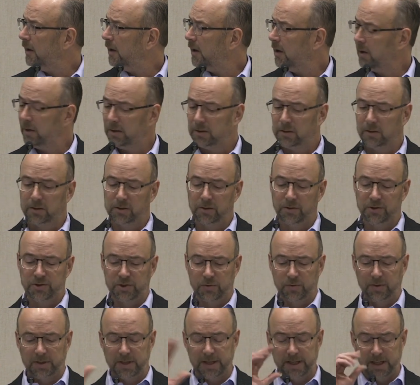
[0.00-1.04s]
article goes
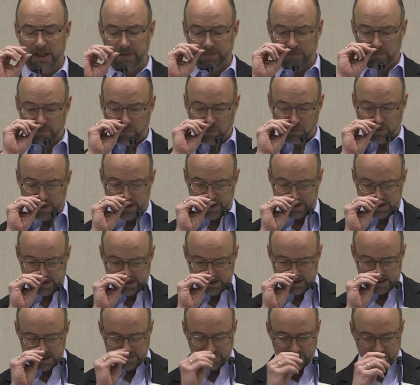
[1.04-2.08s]
through a lot of different points,
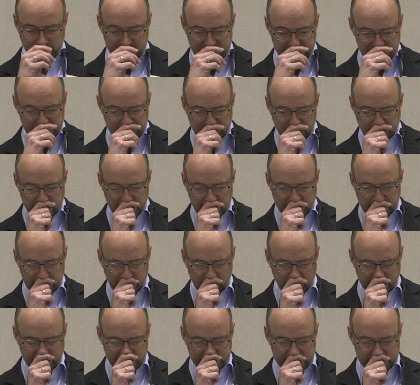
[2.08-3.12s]
and some of it's
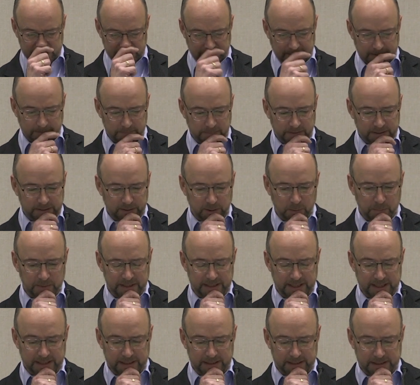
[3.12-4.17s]
quite
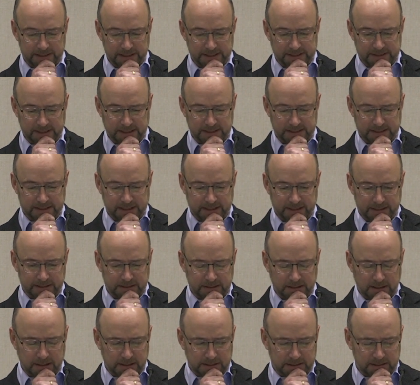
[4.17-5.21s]
illuminating in the sense that it
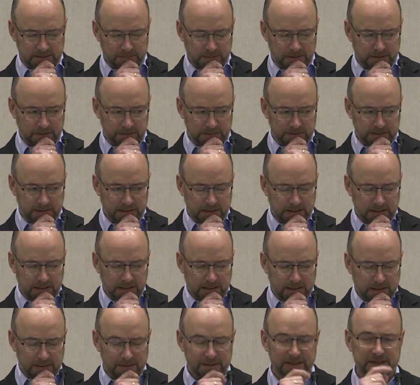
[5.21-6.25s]
talks about
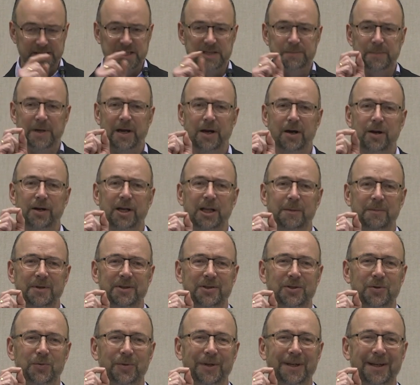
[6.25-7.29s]
the disparity
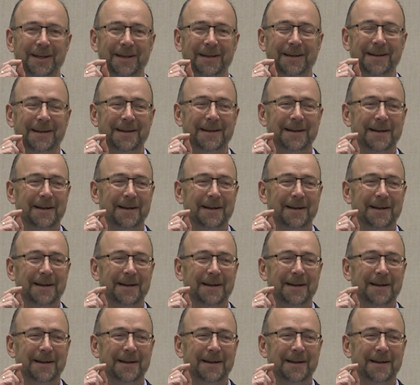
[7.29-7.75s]
between